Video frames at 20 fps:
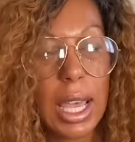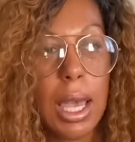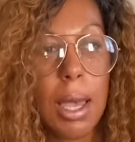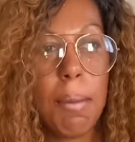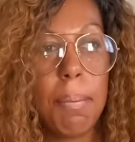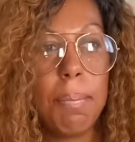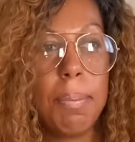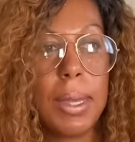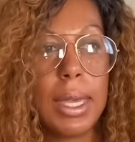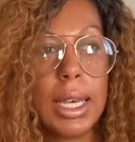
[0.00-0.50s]

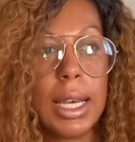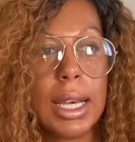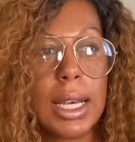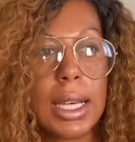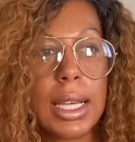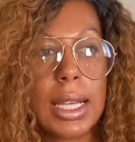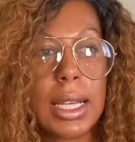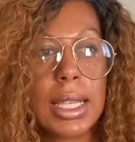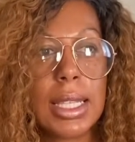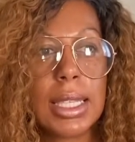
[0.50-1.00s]

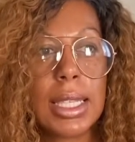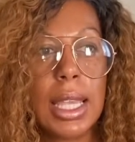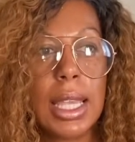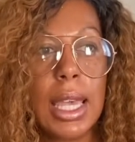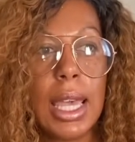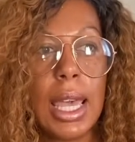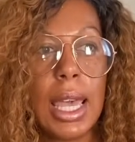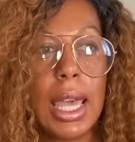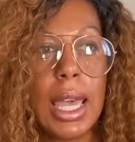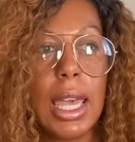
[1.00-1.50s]
Because
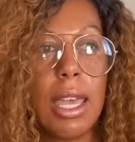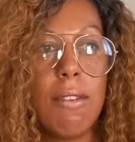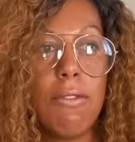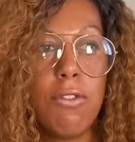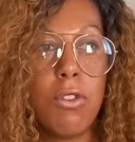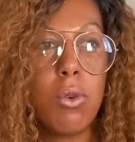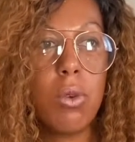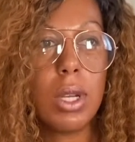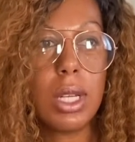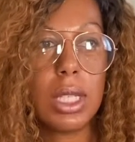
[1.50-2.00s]
if you
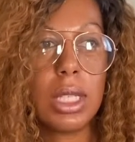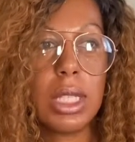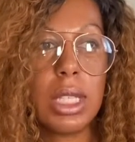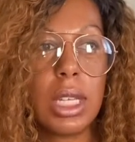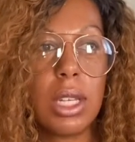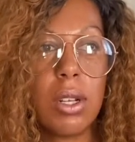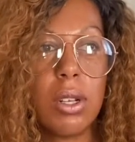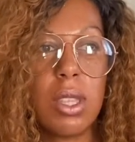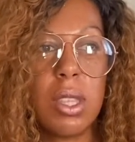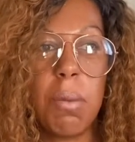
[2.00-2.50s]
consider
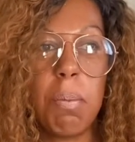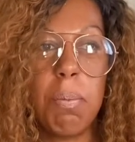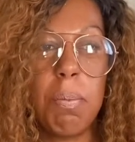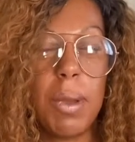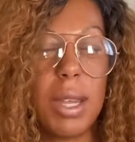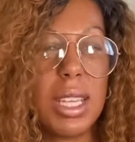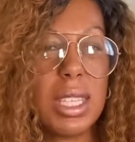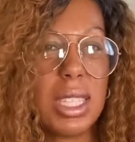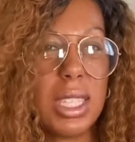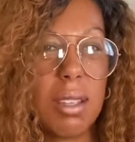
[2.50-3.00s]
the
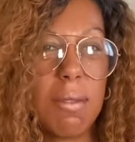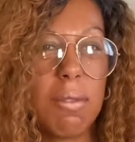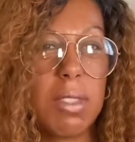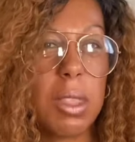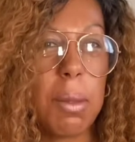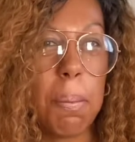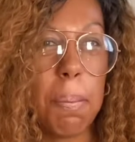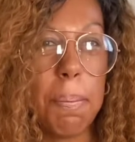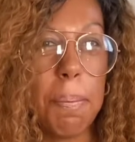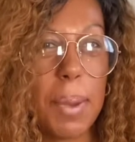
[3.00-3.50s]
best of the
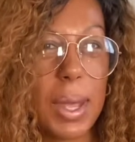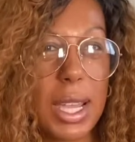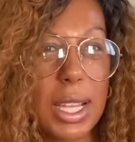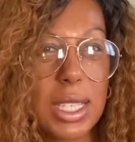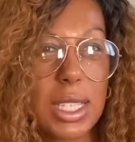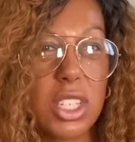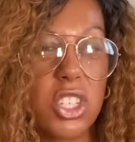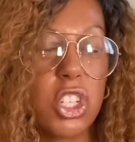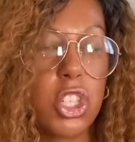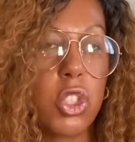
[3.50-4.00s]
best
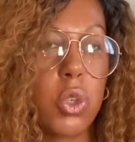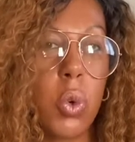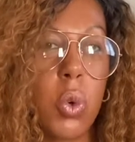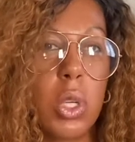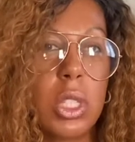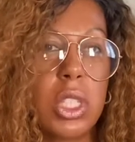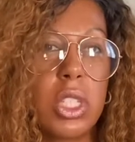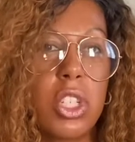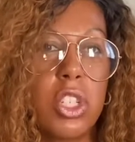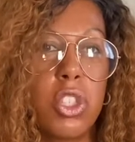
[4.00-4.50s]
just going to
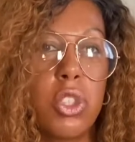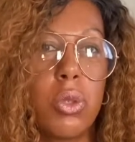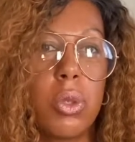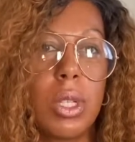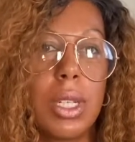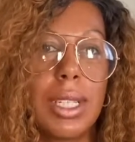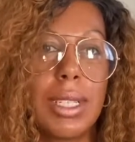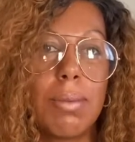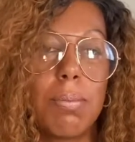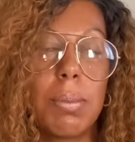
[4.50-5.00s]
the Junior
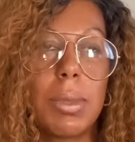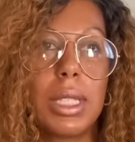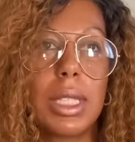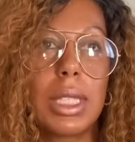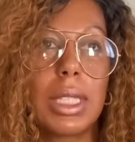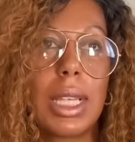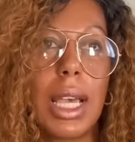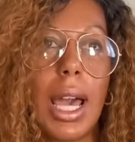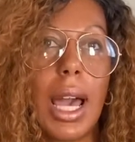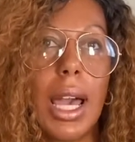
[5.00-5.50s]
Olympics,
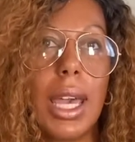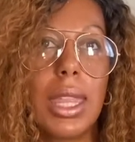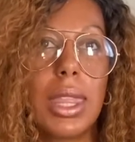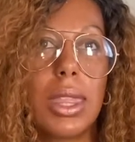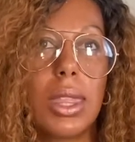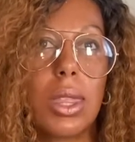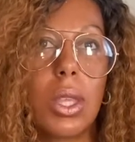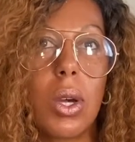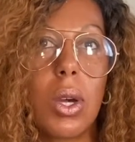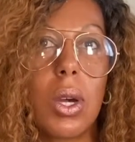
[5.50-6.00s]
I
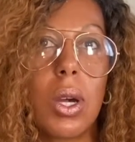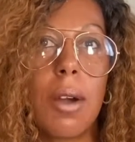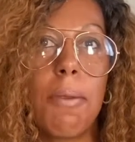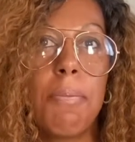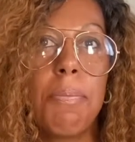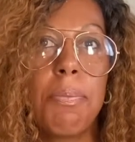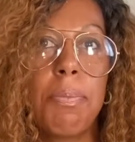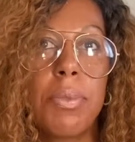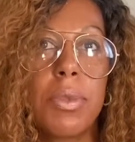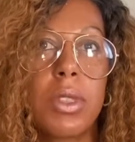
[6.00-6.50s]
thought
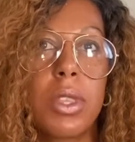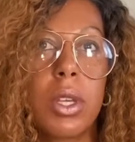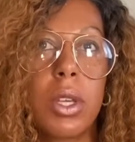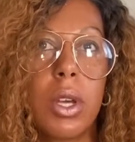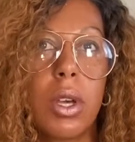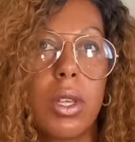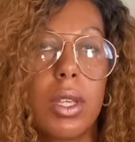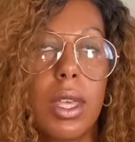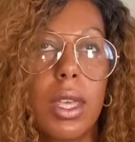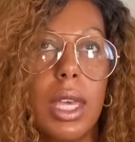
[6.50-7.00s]
the
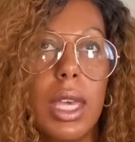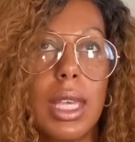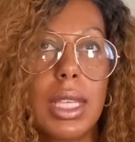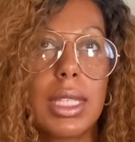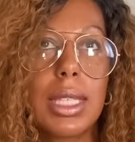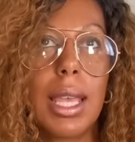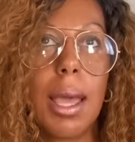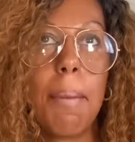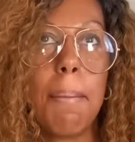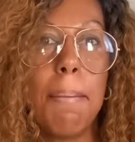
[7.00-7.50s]
kids
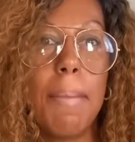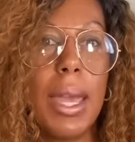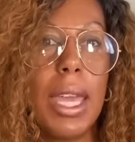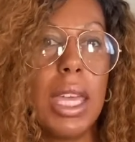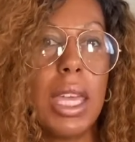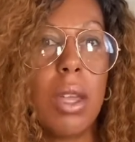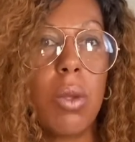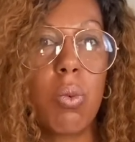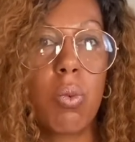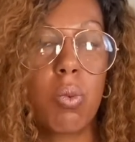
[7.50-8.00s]
that make it,
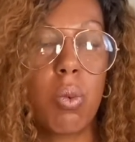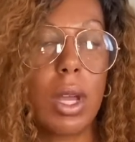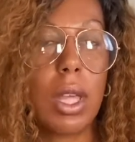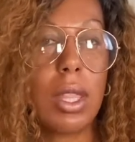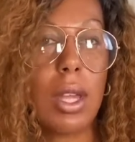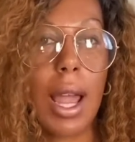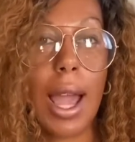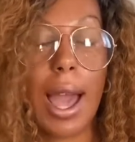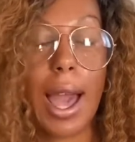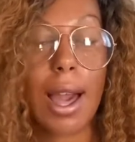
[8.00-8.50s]
rather
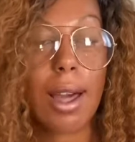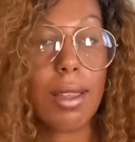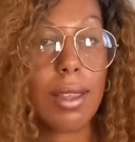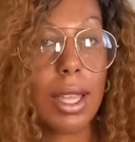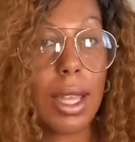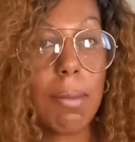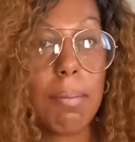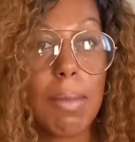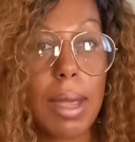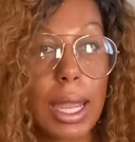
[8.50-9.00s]
how they
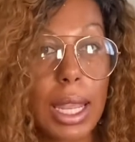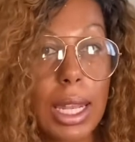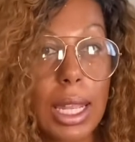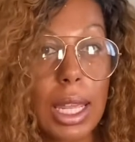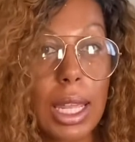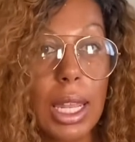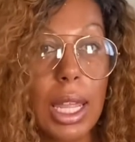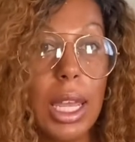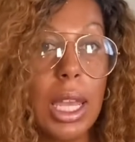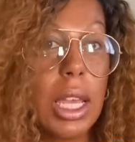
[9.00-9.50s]
made it,
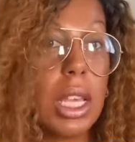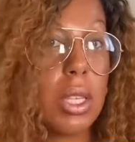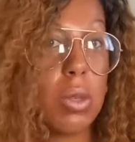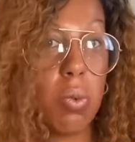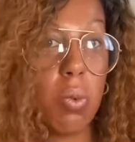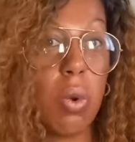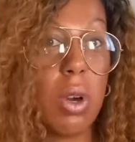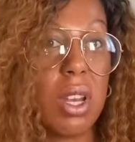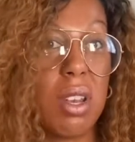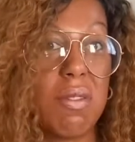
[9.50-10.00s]
is
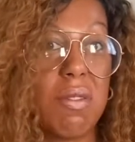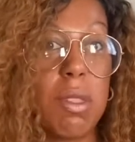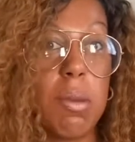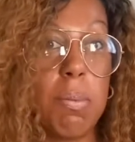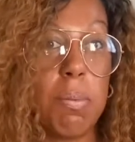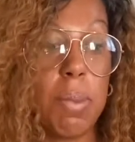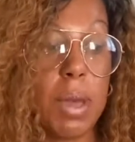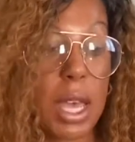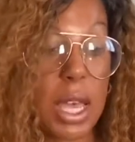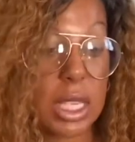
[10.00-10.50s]
one of the
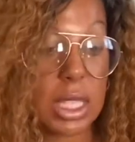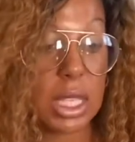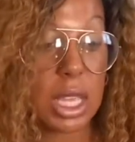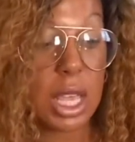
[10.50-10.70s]
best.